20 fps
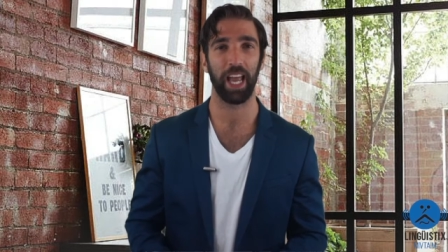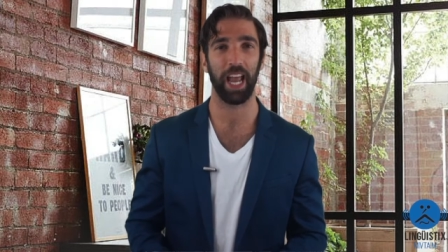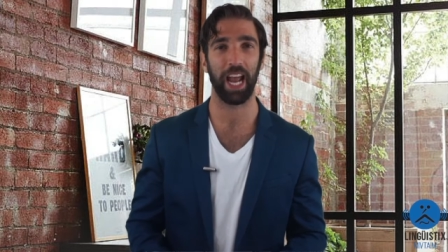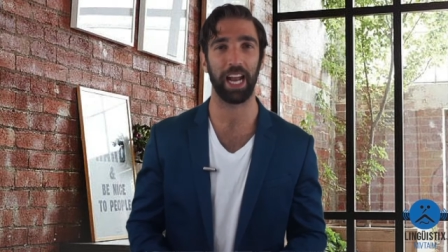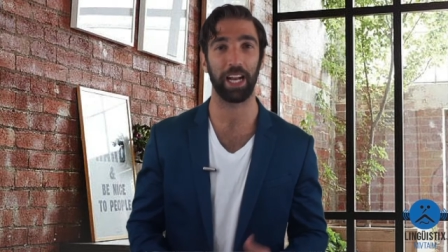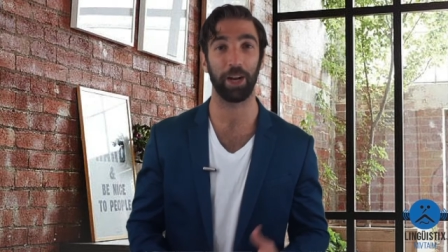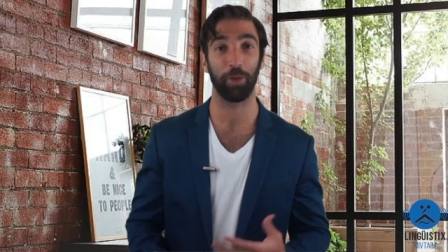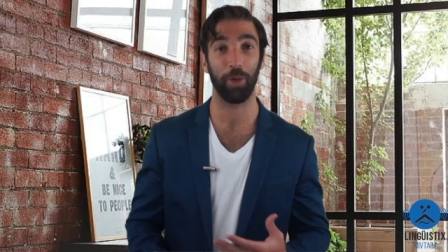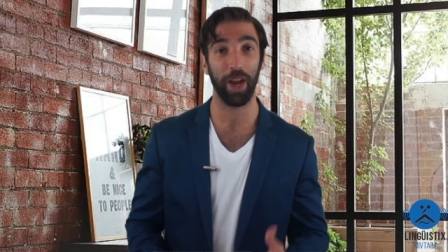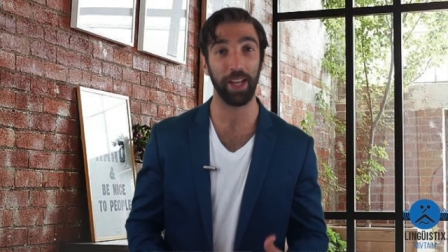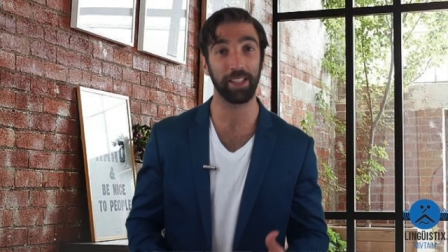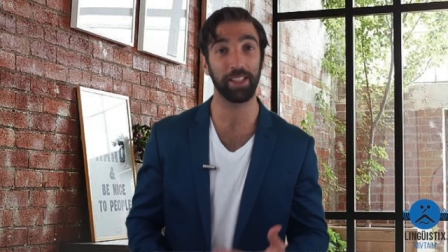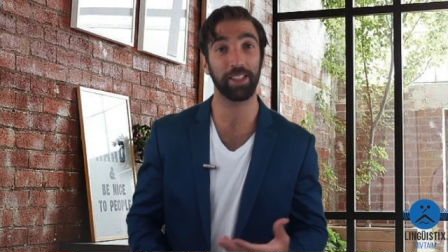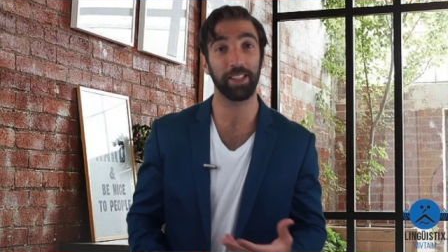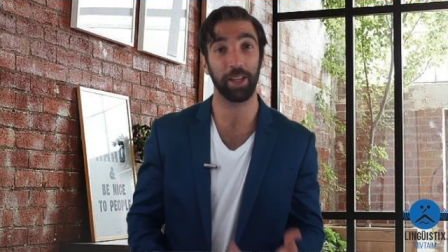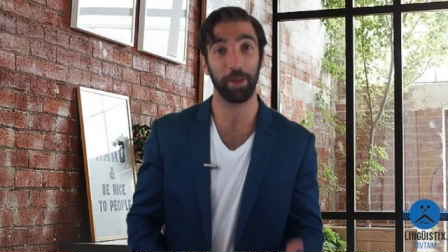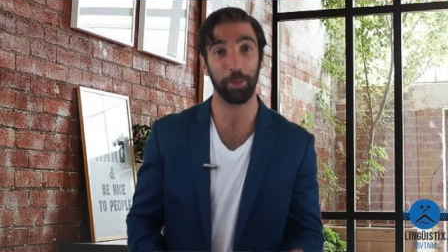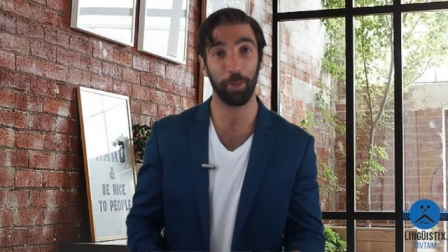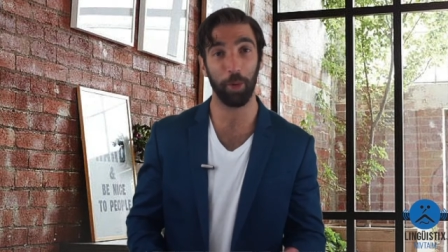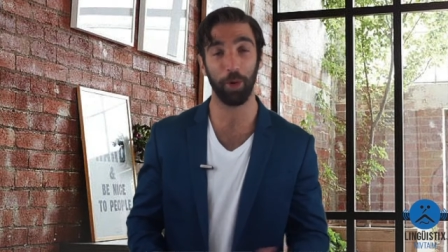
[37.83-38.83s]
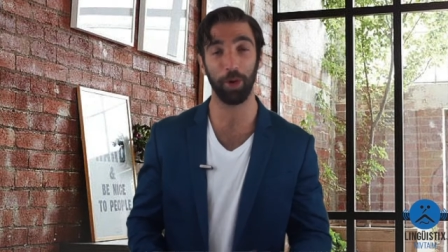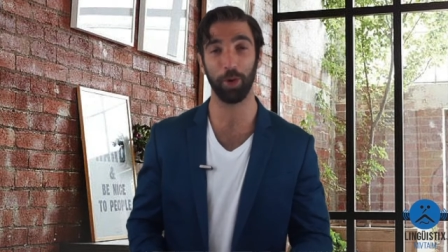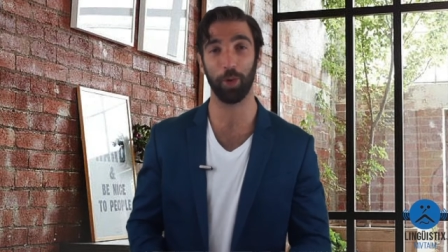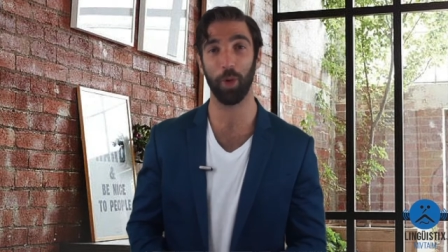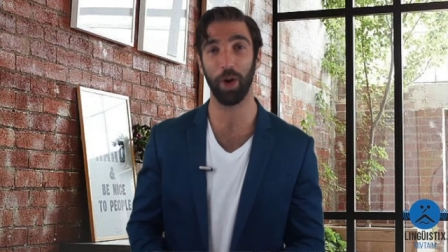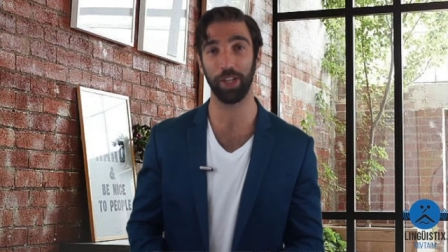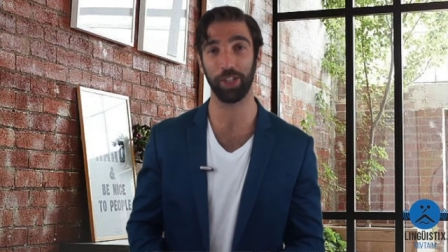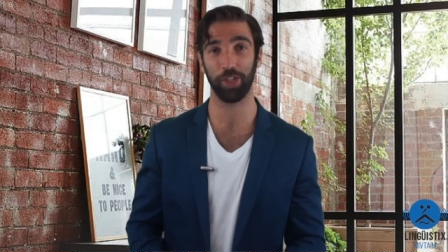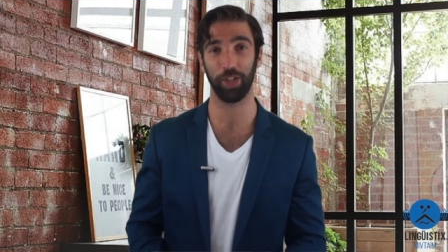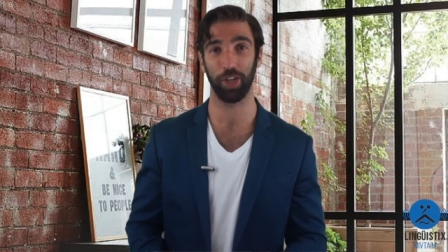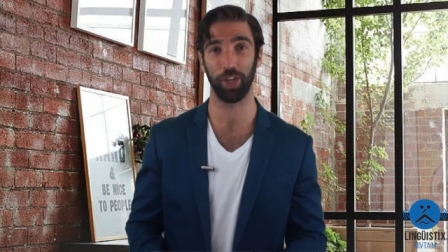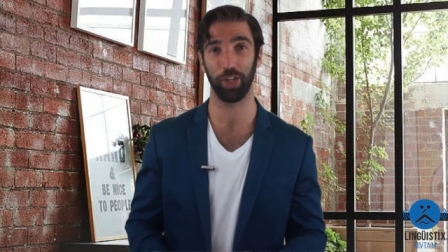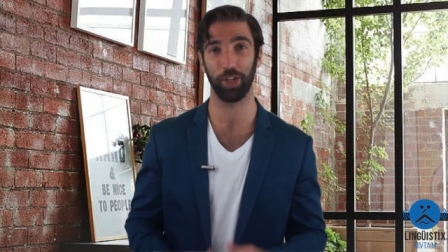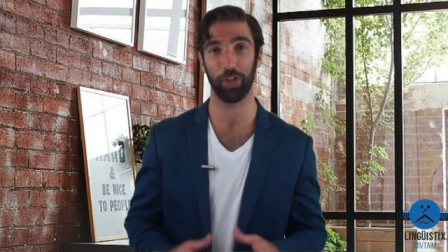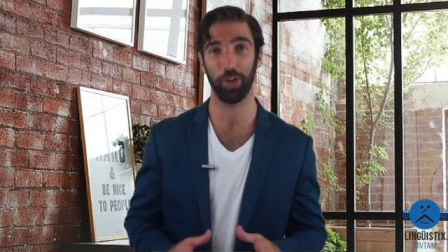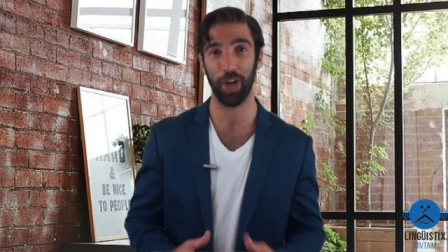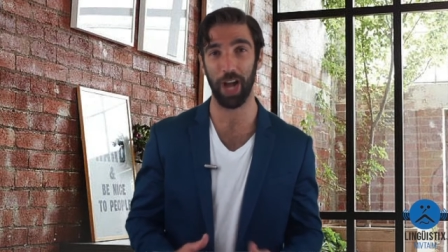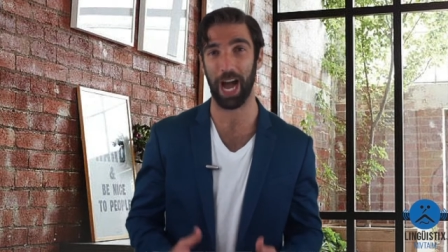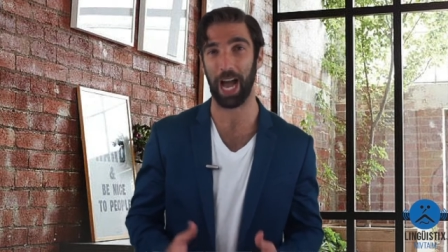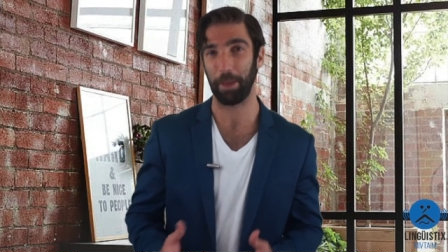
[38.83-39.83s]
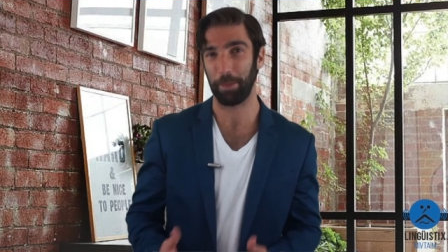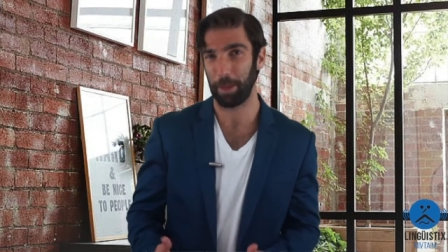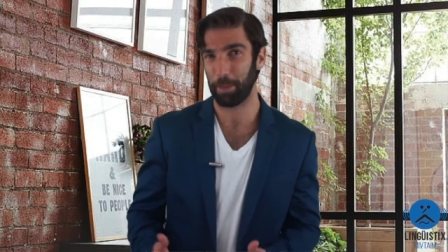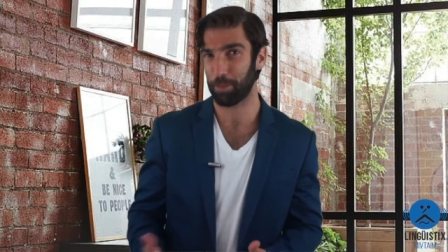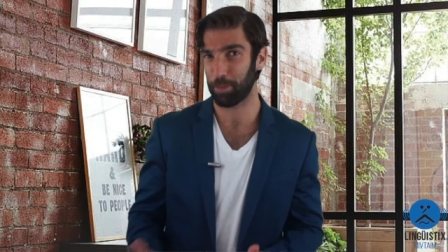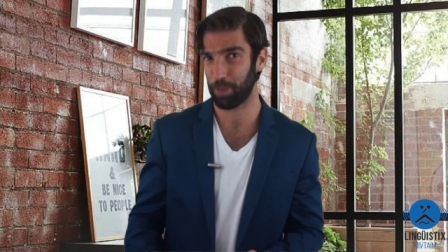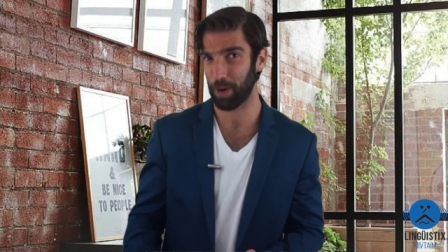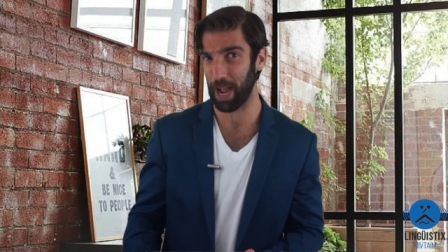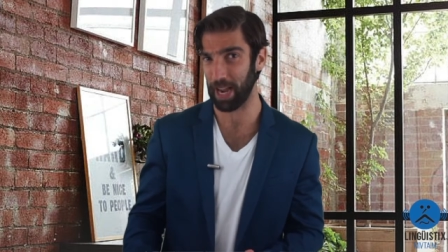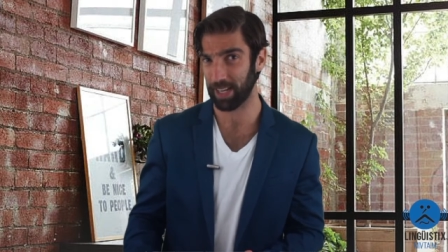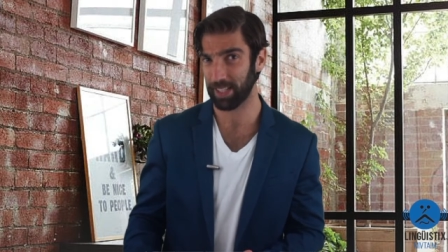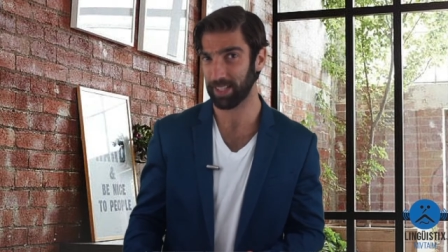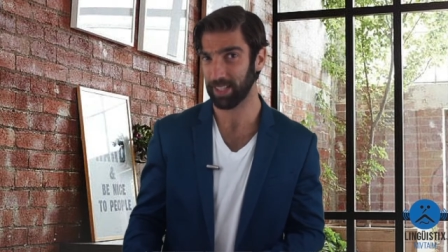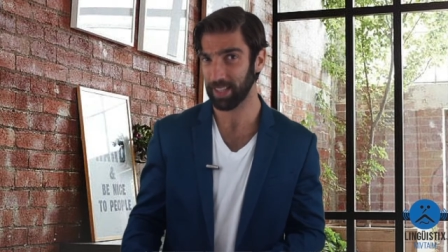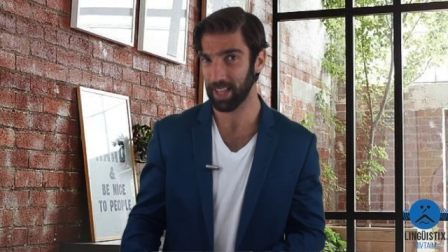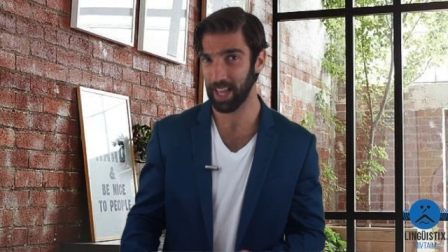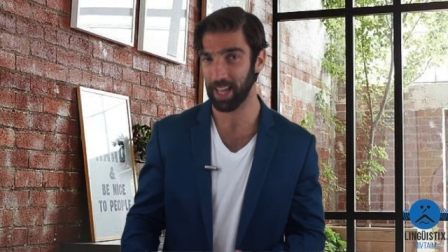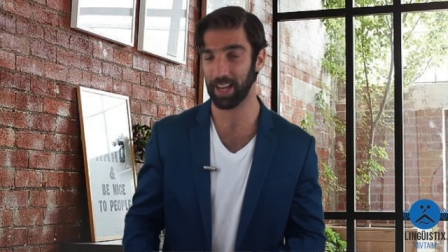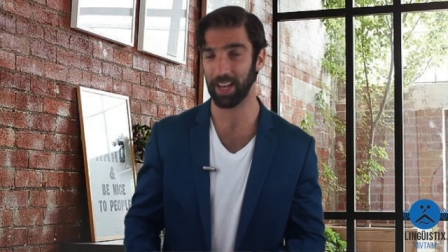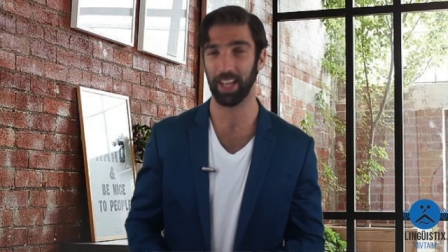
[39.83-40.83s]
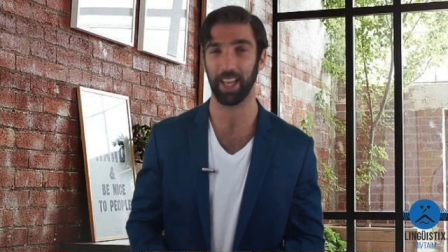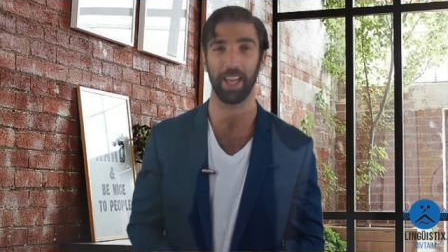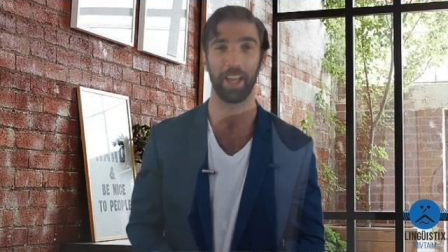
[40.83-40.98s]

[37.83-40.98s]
And it raises an important question. Should I be practicing that?